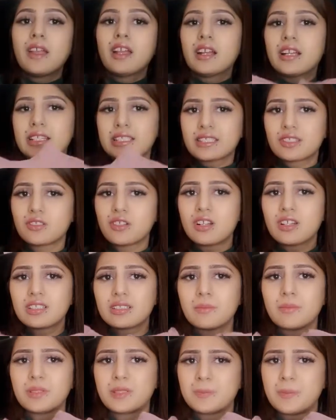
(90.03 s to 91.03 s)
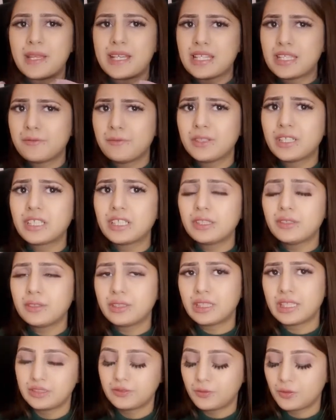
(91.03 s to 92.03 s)
It's not
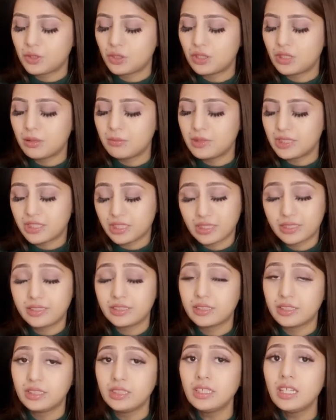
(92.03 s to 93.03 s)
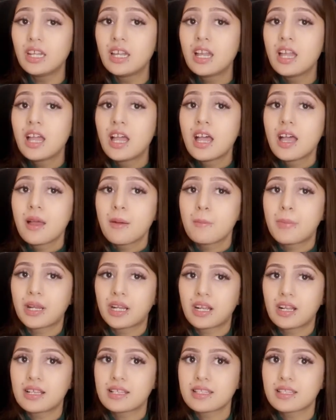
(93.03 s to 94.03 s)
specifically for maternity
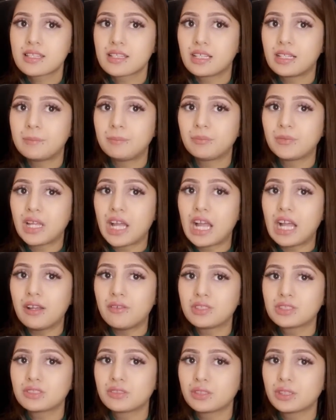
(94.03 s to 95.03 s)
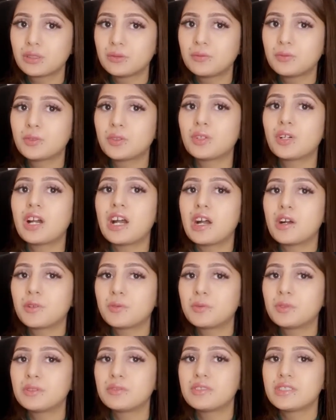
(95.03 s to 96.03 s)
because I was looking for
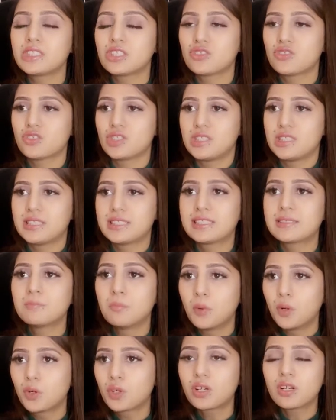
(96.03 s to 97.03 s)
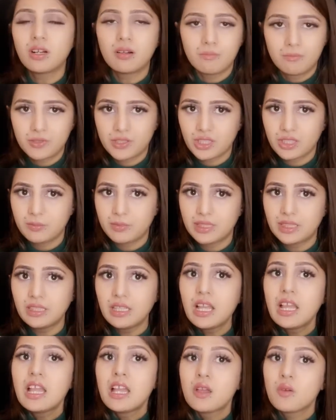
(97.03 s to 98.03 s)
outfit which is more comfortable,
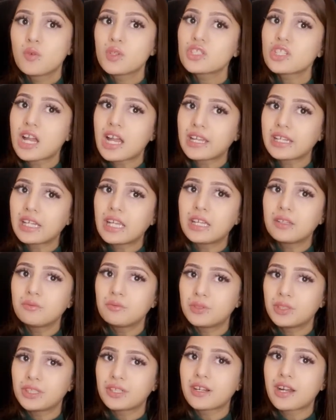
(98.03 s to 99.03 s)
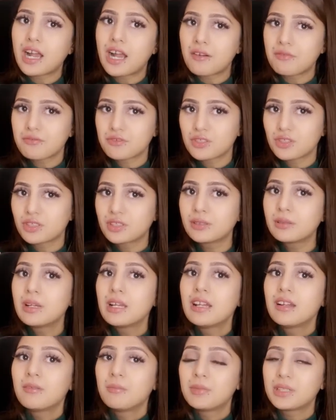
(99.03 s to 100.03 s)
which I can wear after
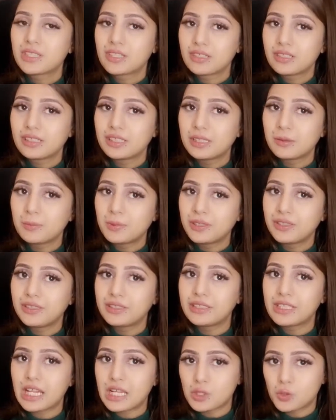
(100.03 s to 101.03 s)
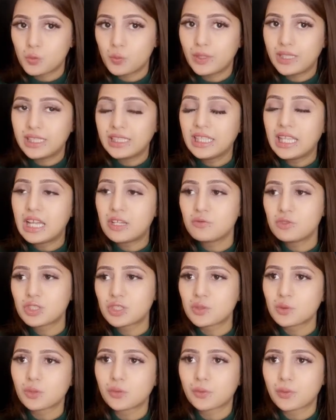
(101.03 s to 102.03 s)
maternity period as well, and which
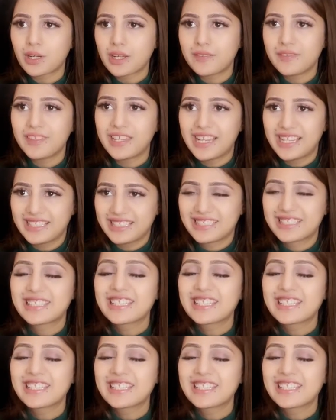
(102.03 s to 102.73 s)
look nice.